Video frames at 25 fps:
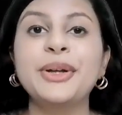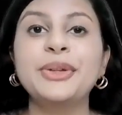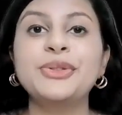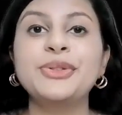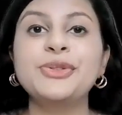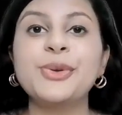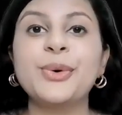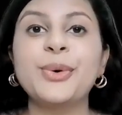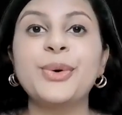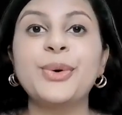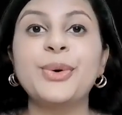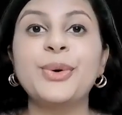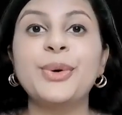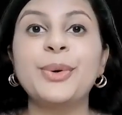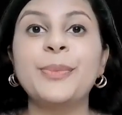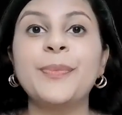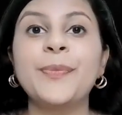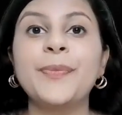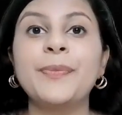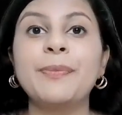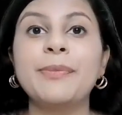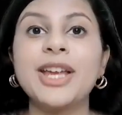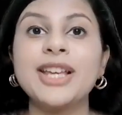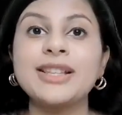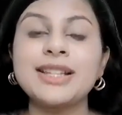
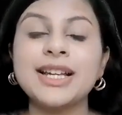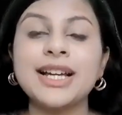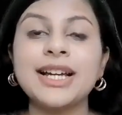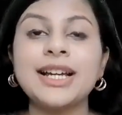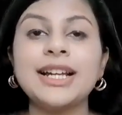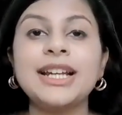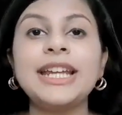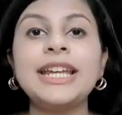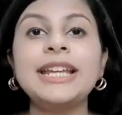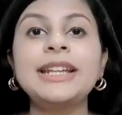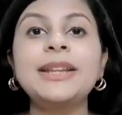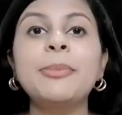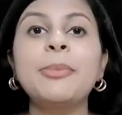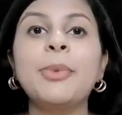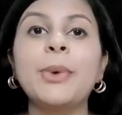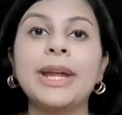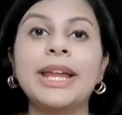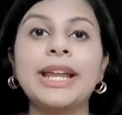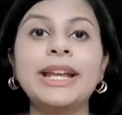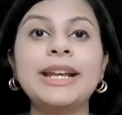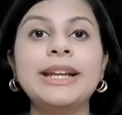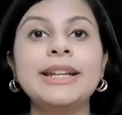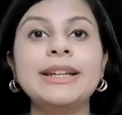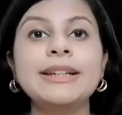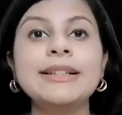So basically, the
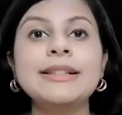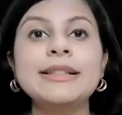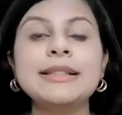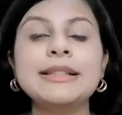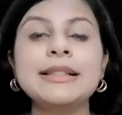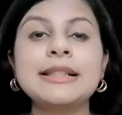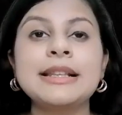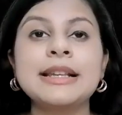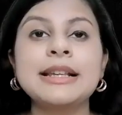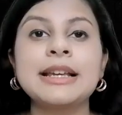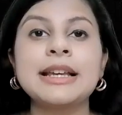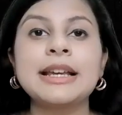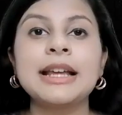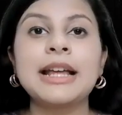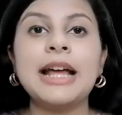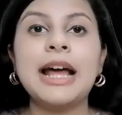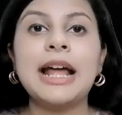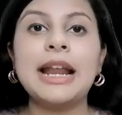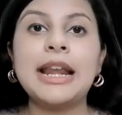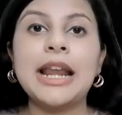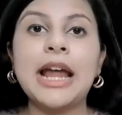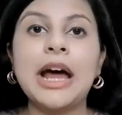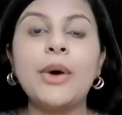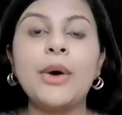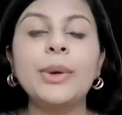point is
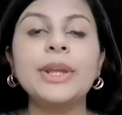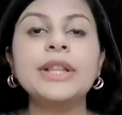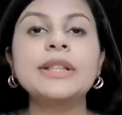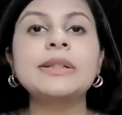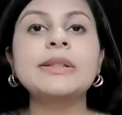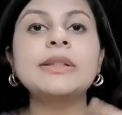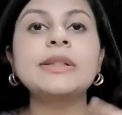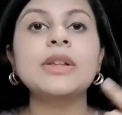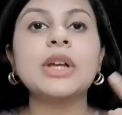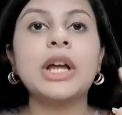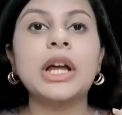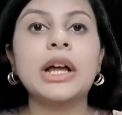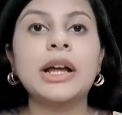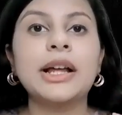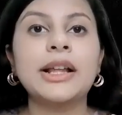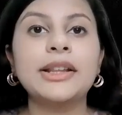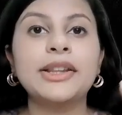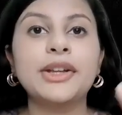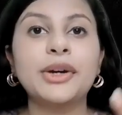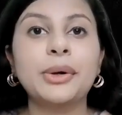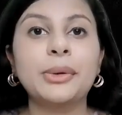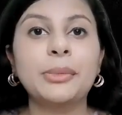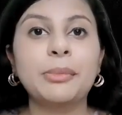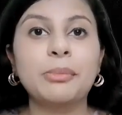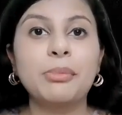now it's
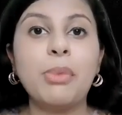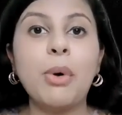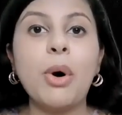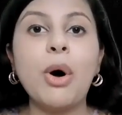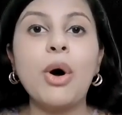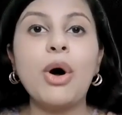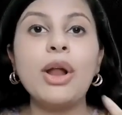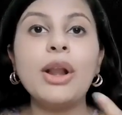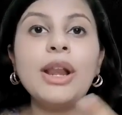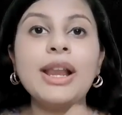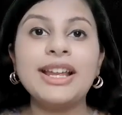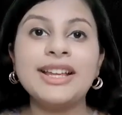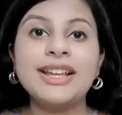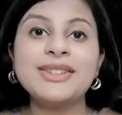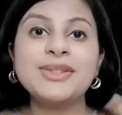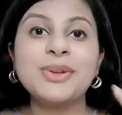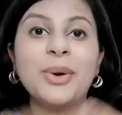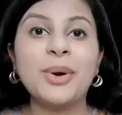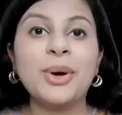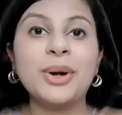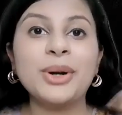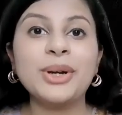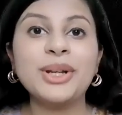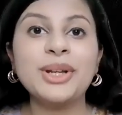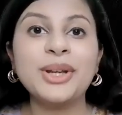the ball is
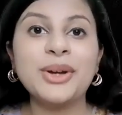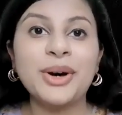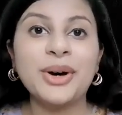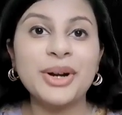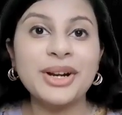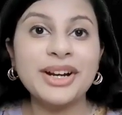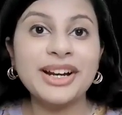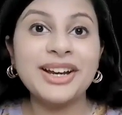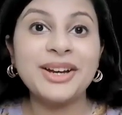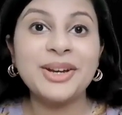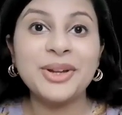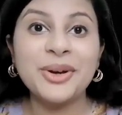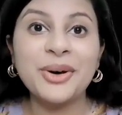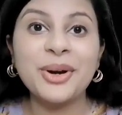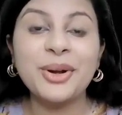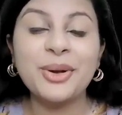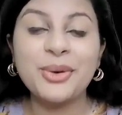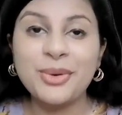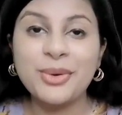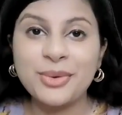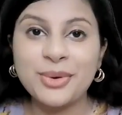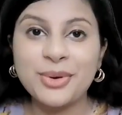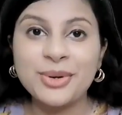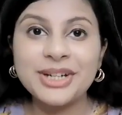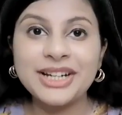on your in your
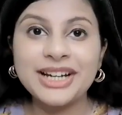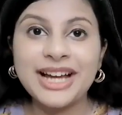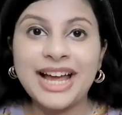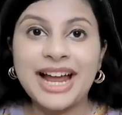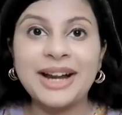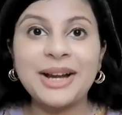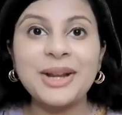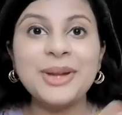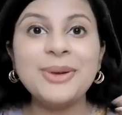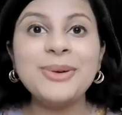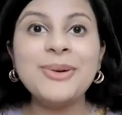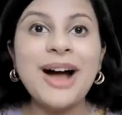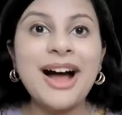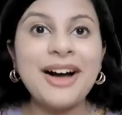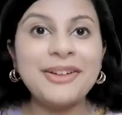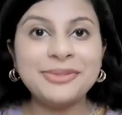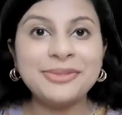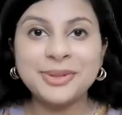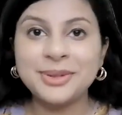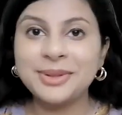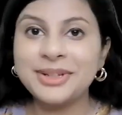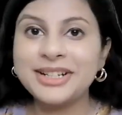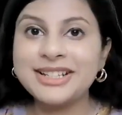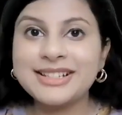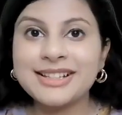court, and you
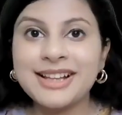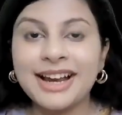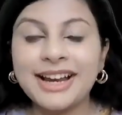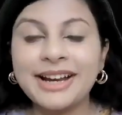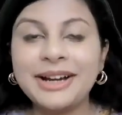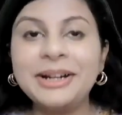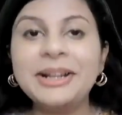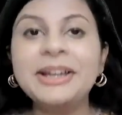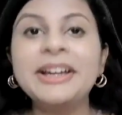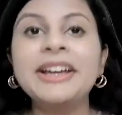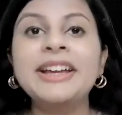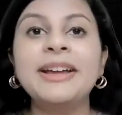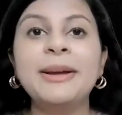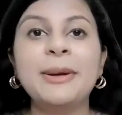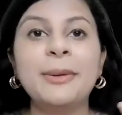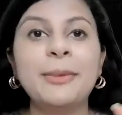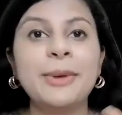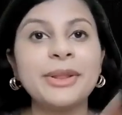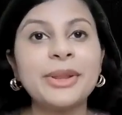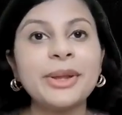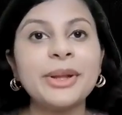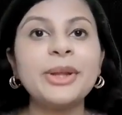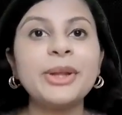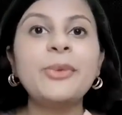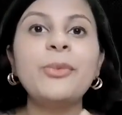have to decide
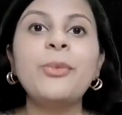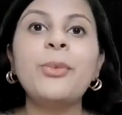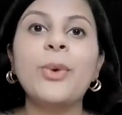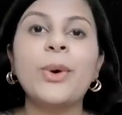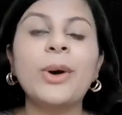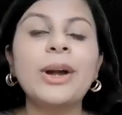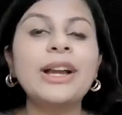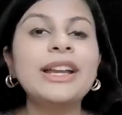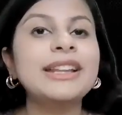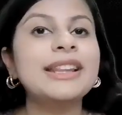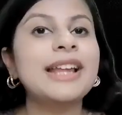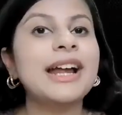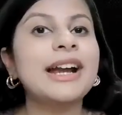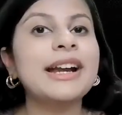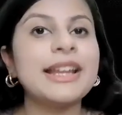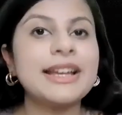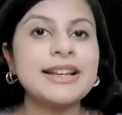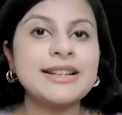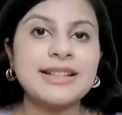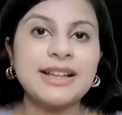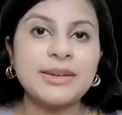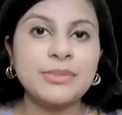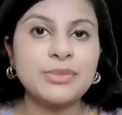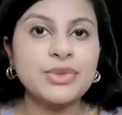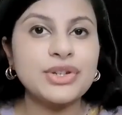whether you want that
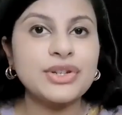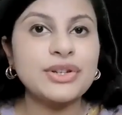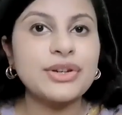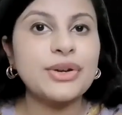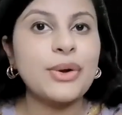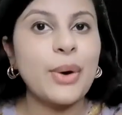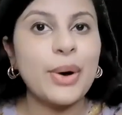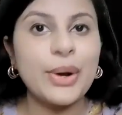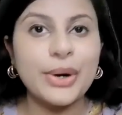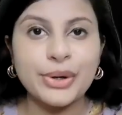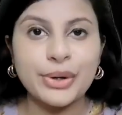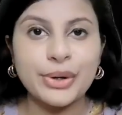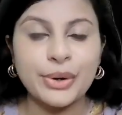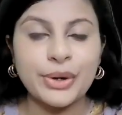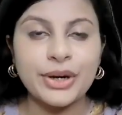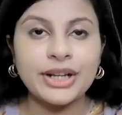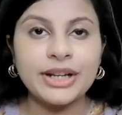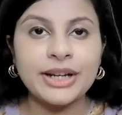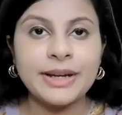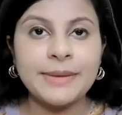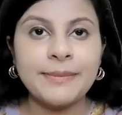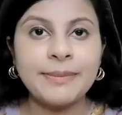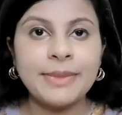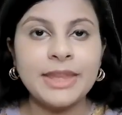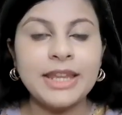exemption or not.
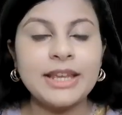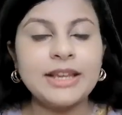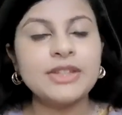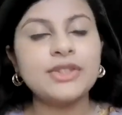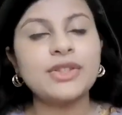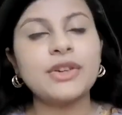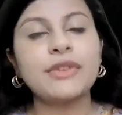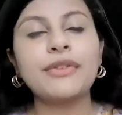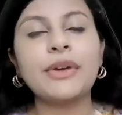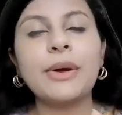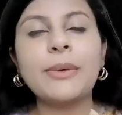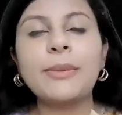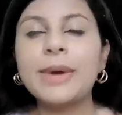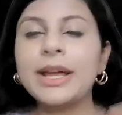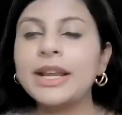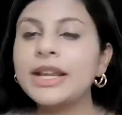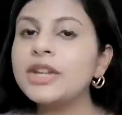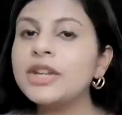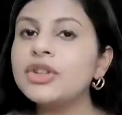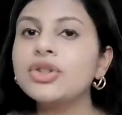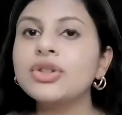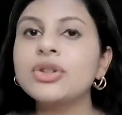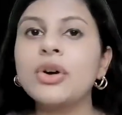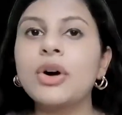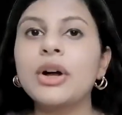So if you're
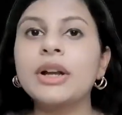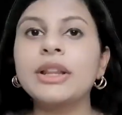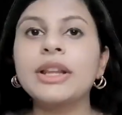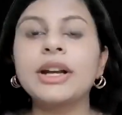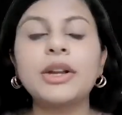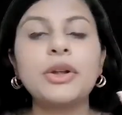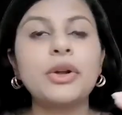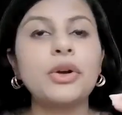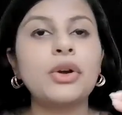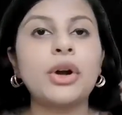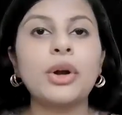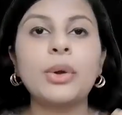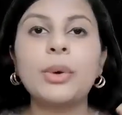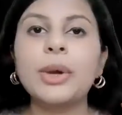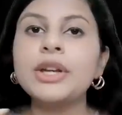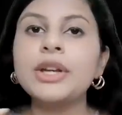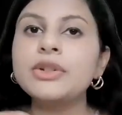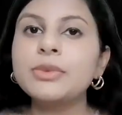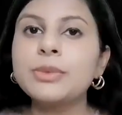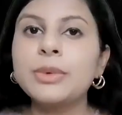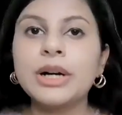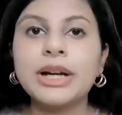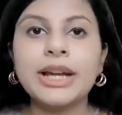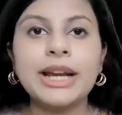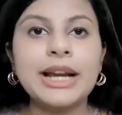very sure that you're not going
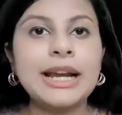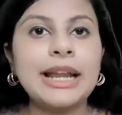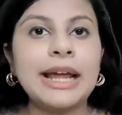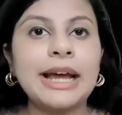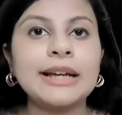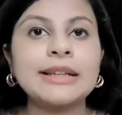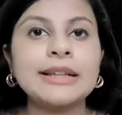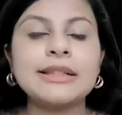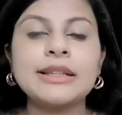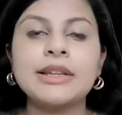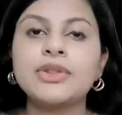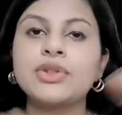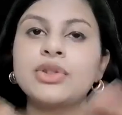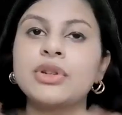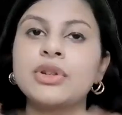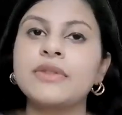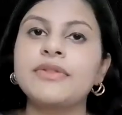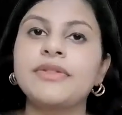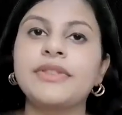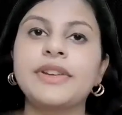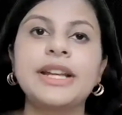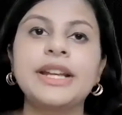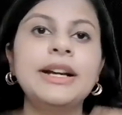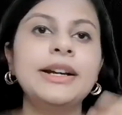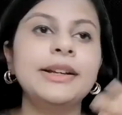to work in taxation
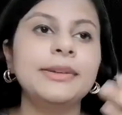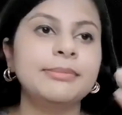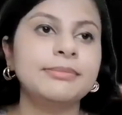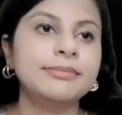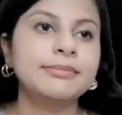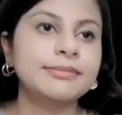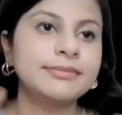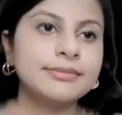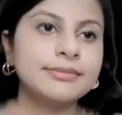field,